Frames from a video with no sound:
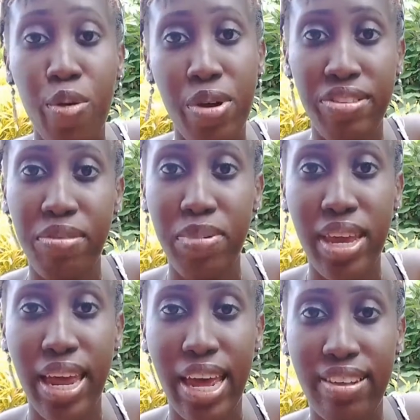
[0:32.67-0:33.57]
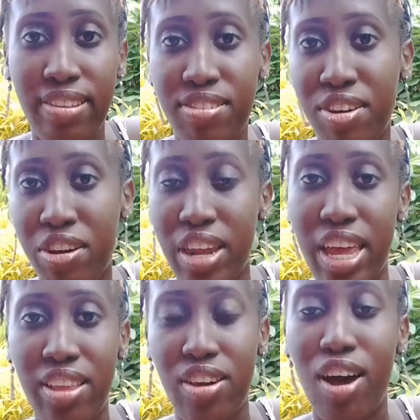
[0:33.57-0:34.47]
recipe that I see
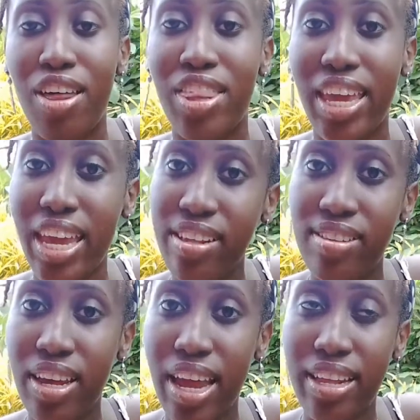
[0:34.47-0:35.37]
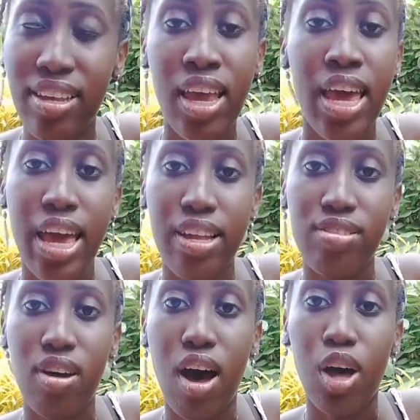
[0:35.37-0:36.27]
circulating on the internet.
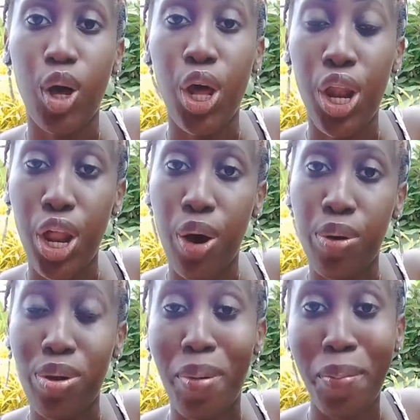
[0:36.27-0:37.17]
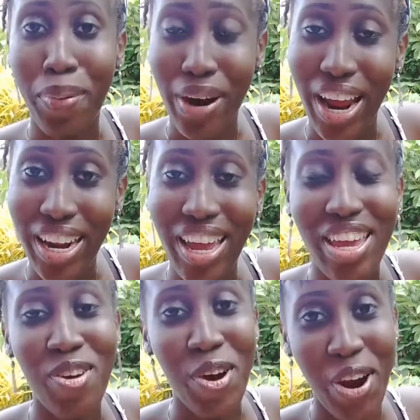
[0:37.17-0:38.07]
It's called cloud bread.
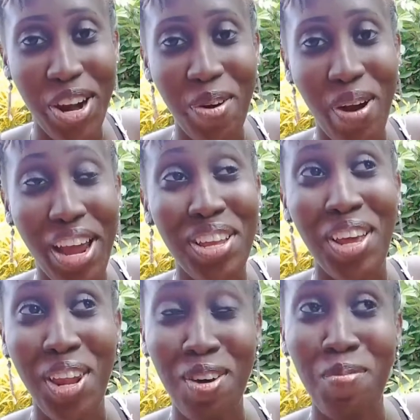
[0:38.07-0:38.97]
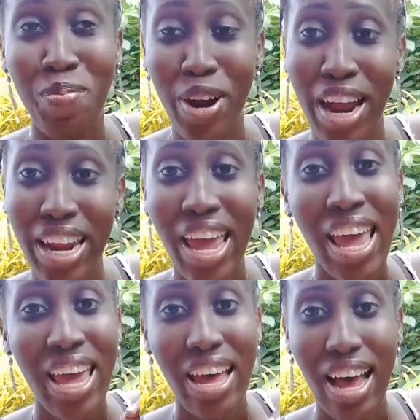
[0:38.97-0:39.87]
You heard it right, cloud bread.
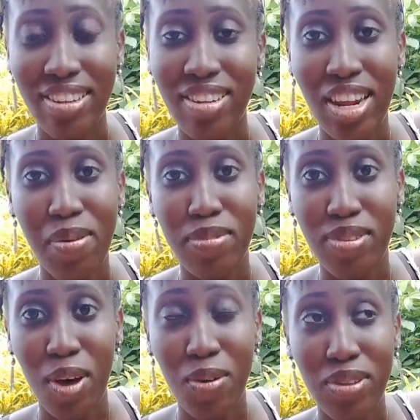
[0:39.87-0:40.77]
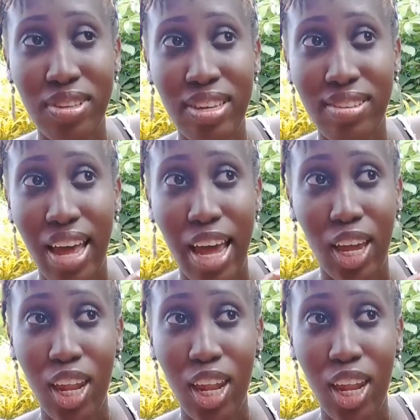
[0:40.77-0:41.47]
As the name sounds, it's like